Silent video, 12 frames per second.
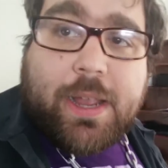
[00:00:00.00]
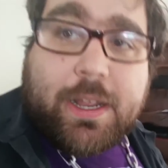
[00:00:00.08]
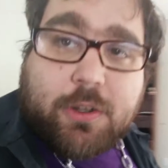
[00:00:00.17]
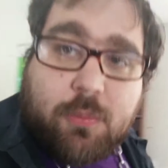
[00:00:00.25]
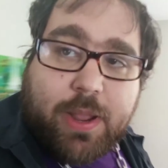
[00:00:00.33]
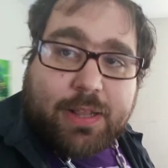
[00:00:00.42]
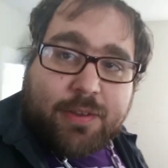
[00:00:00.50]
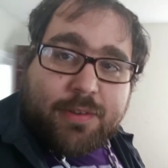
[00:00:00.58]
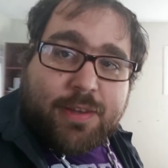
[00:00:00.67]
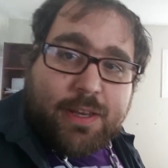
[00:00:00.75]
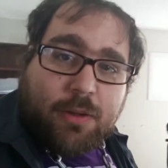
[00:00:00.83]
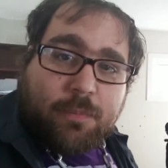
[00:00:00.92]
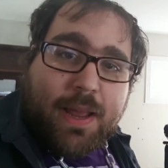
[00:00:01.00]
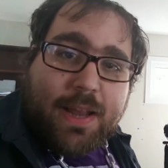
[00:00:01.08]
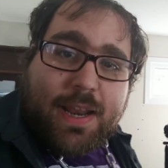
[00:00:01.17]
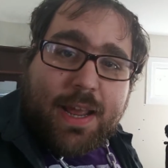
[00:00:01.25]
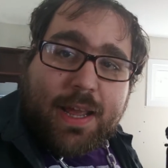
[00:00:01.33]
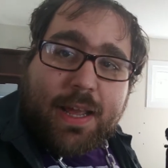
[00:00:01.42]
we had to wait till
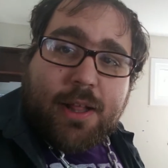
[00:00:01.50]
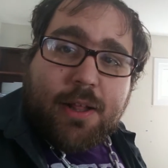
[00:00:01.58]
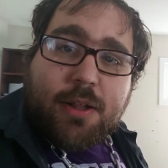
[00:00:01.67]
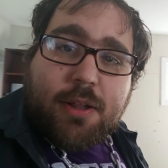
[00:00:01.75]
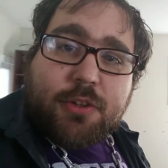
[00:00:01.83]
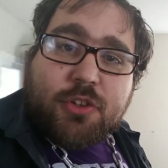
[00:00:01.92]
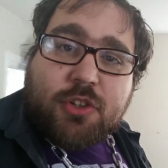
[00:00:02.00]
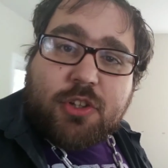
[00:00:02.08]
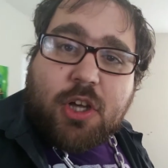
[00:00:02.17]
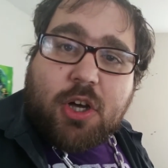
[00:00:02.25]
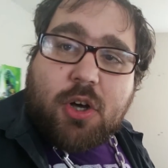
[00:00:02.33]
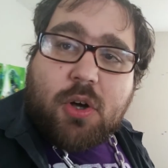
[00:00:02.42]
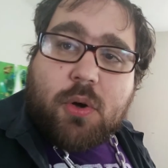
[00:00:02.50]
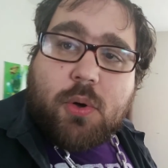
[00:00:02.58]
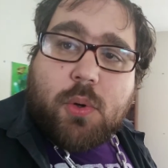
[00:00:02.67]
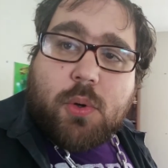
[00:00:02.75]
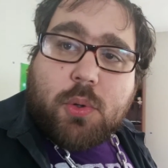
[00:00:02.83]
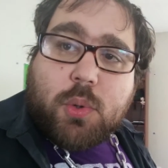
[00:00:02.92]
payday
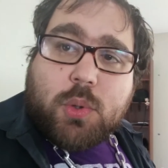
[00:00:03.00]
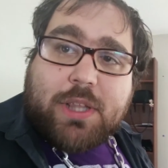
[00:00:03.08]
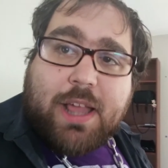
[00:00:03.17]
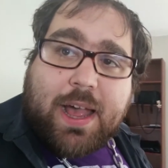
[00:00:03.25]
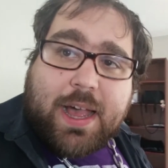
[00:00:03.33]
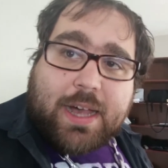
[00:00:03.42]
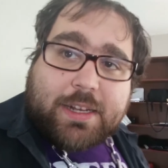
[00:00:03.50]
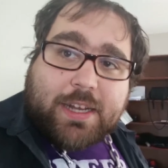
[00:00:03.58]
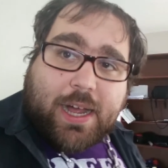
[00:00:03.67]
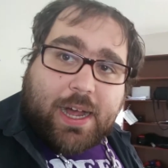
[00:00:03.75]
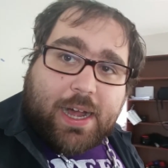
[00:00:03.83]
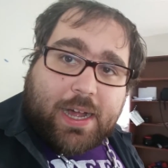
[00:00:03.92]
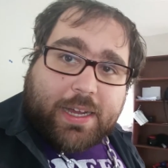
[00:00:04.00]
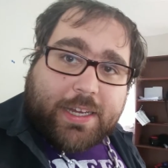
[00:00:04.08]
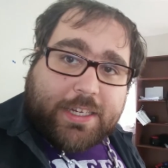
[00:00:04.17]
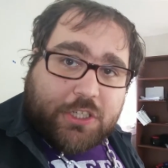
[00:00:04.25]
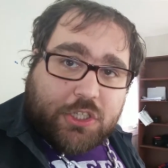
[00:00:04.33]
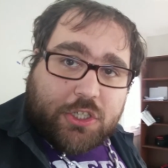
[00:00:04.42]
so that I